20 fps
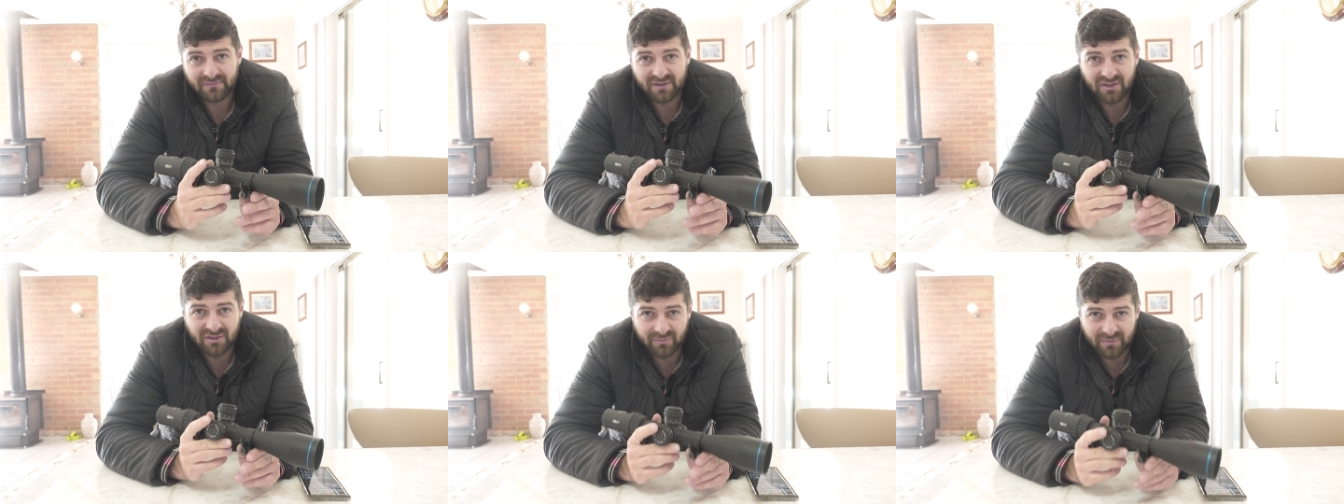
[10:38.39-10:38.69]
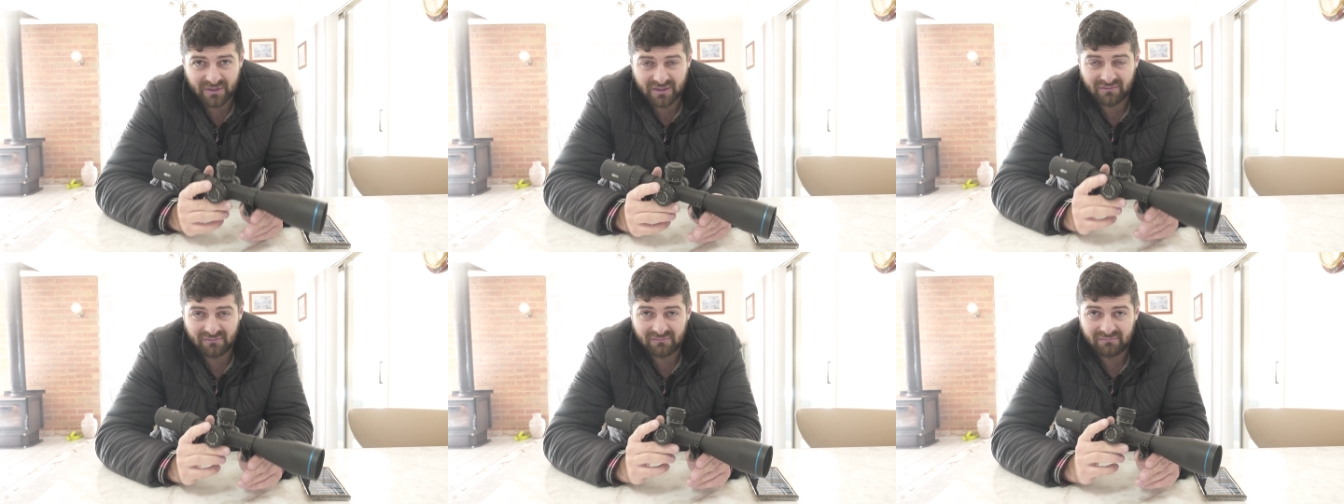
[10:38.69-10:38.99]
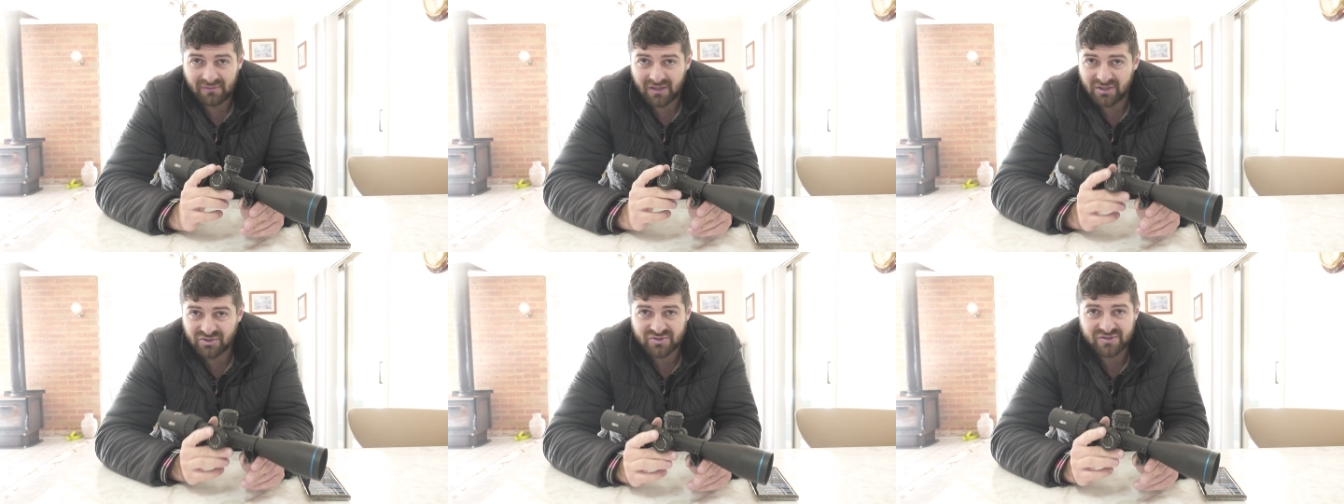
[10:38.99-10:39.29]
It'll be
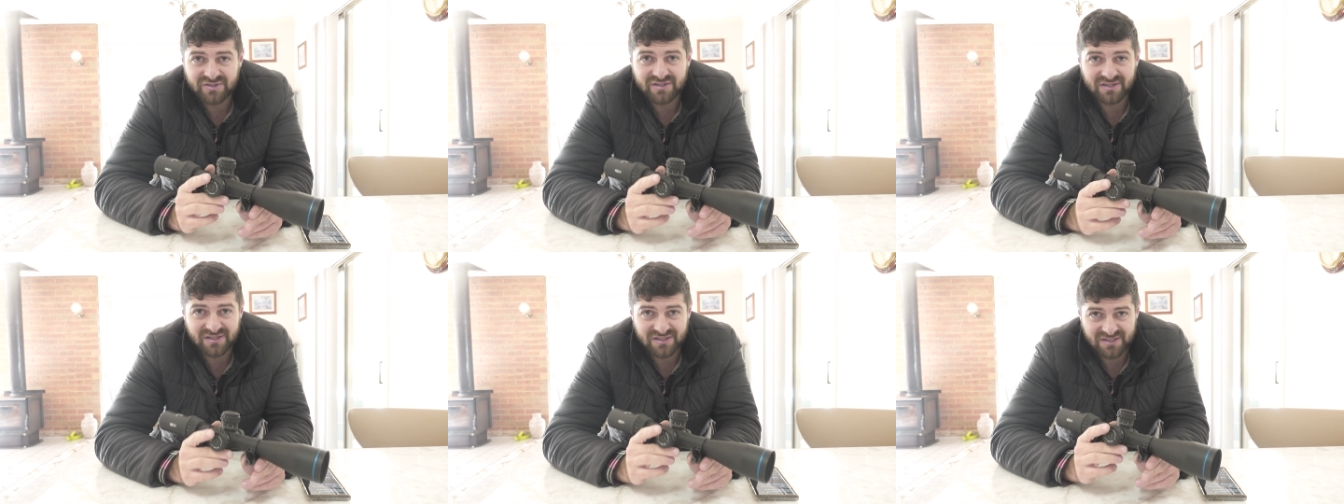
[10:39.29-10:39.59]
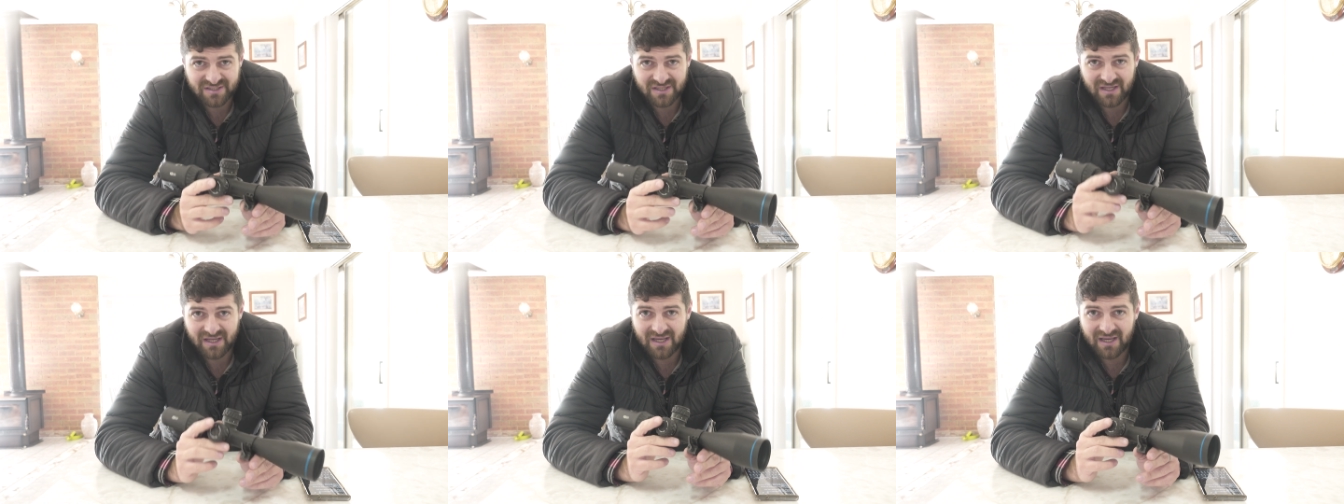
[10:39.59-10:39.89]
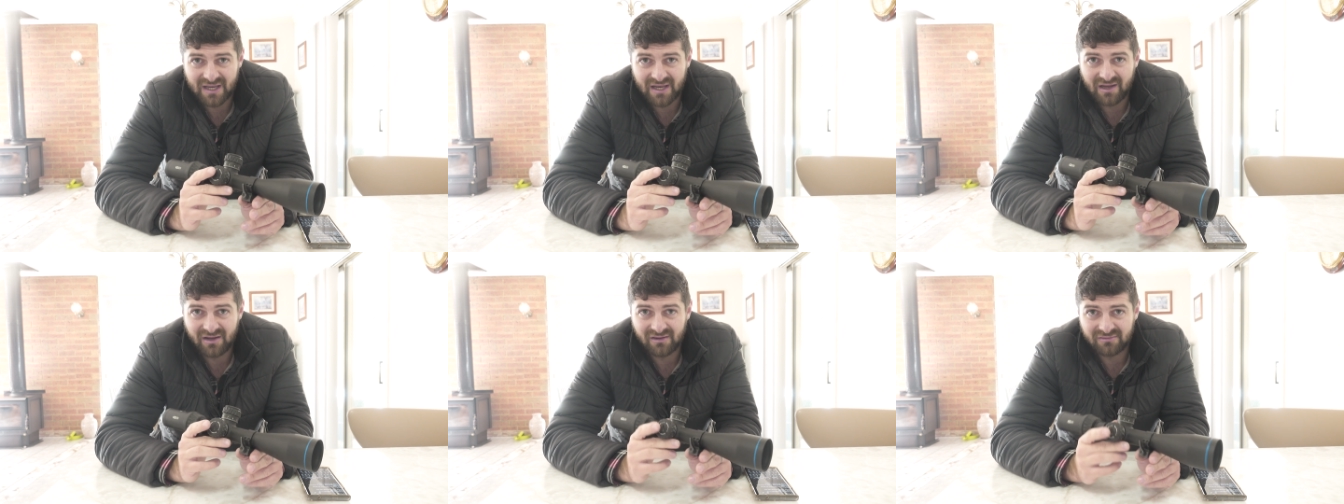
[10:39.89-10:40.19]
interesting to see
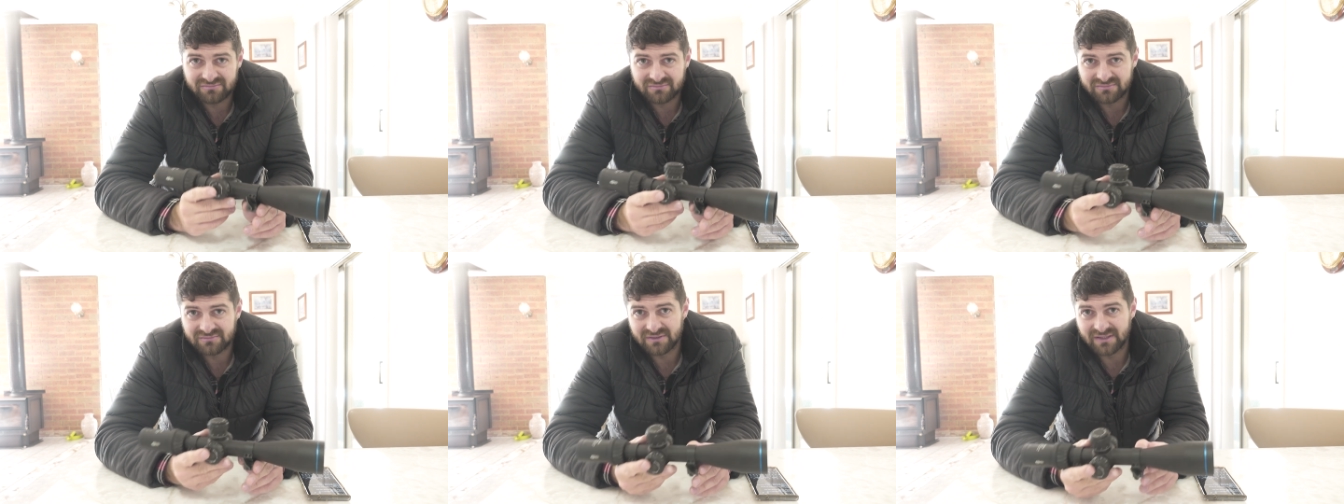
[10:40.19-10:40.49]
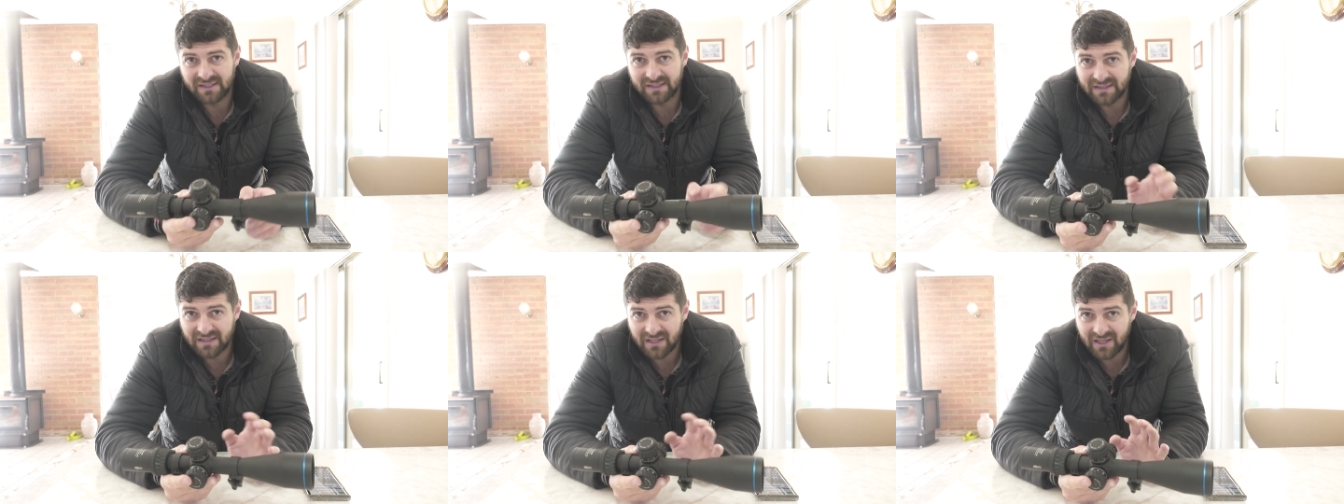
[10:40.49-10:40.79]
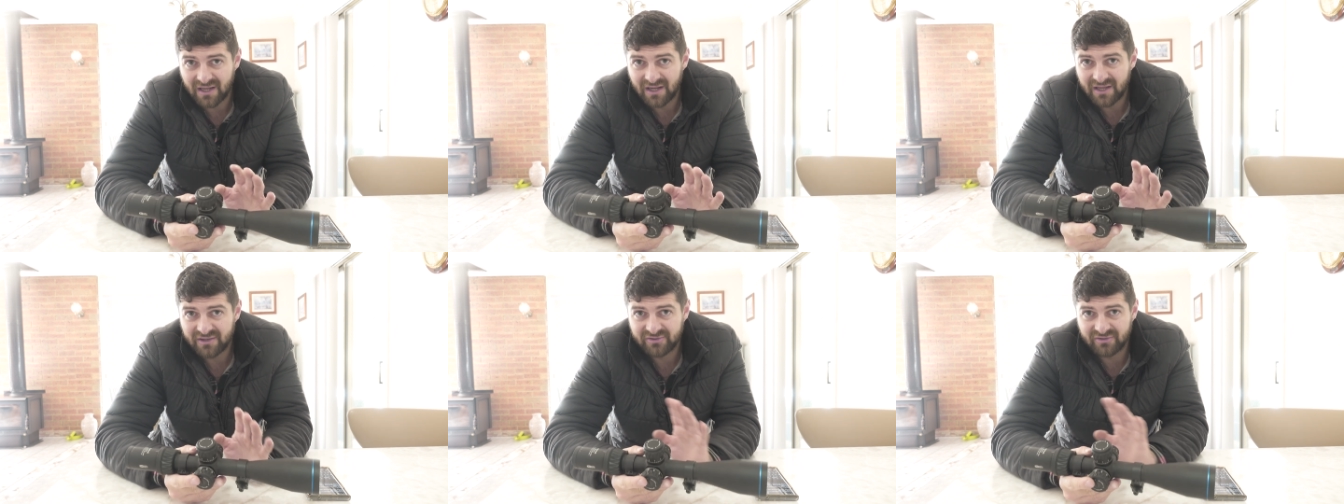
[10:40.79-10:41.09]
how it
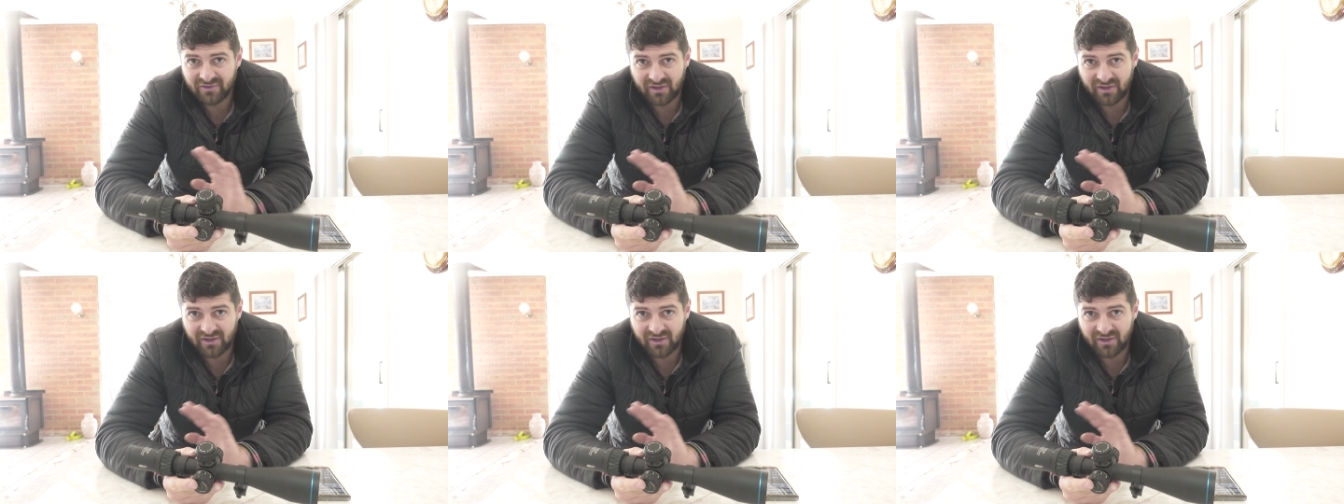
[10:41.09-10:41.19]
lasts,